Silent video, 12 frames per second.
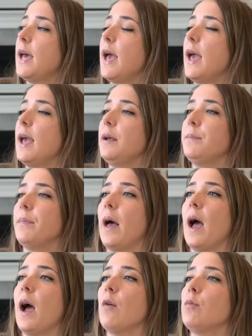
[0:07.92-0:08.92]
today,
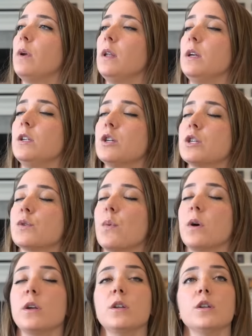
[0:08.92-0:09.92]
I really just
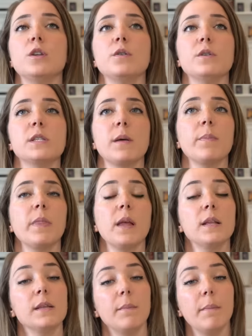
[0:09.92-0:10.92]
wanted to do something
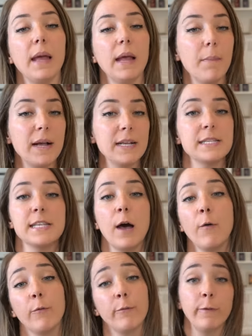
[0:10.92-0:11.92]
to make
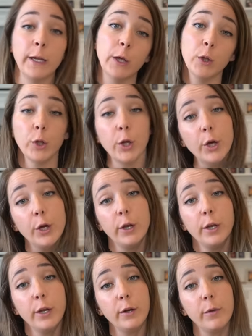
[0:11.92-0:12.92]
myself feel good.
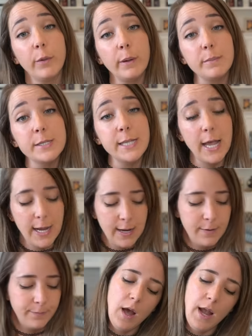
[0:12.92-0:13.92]
You know what I'm
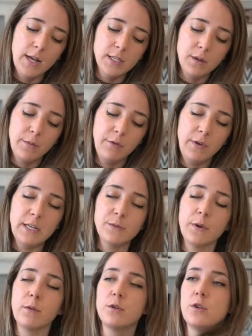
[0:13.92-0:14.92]
saying? I asked on my
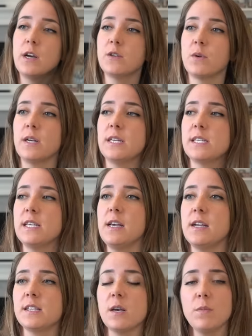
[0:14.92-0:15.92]
Facebook what you guys wanted to
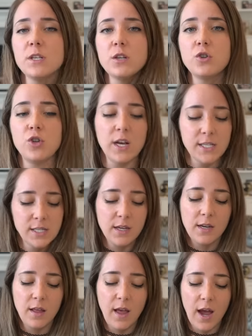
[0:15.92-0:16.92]
see, and someone
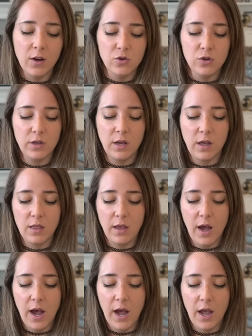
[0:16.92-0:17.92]
suggested, actually,
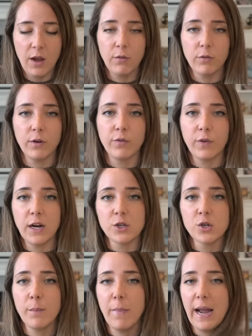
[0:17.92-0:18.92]
that I
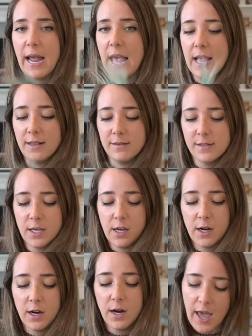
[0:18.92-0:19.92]
refresh my ends
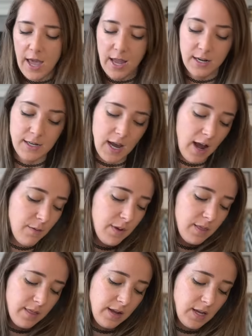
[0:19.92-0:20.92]
here. And I've
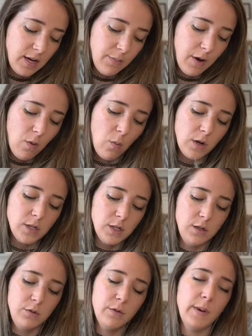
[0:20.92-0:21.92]
been thinking about what to
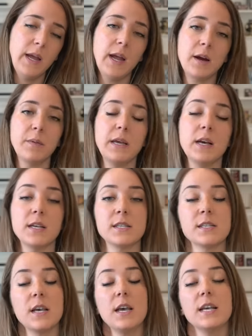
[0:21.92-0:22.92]
do with my hair
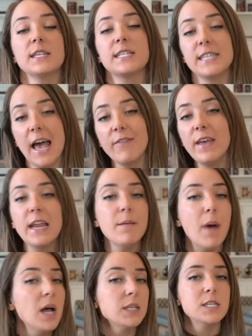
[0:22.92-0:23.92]
because 7
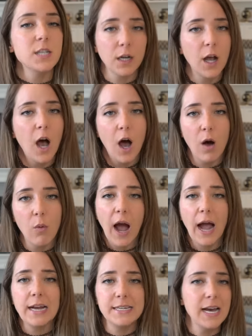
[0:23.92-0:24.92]
months ago,
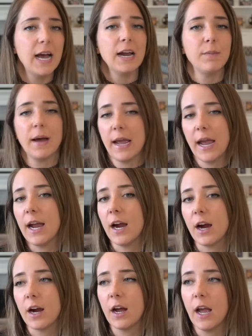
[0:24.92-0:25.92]
I dyed my
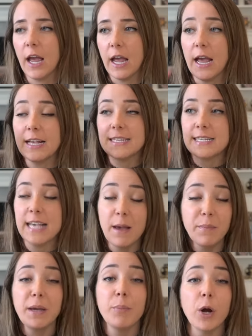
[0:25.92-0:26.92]
hair a
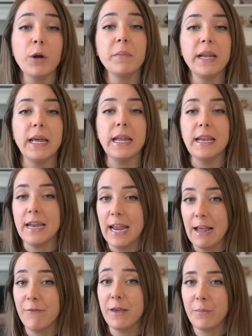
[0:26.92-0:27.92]
semi-permanent
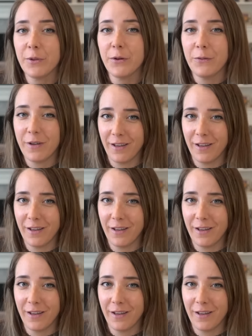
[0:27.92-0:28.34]
navy blue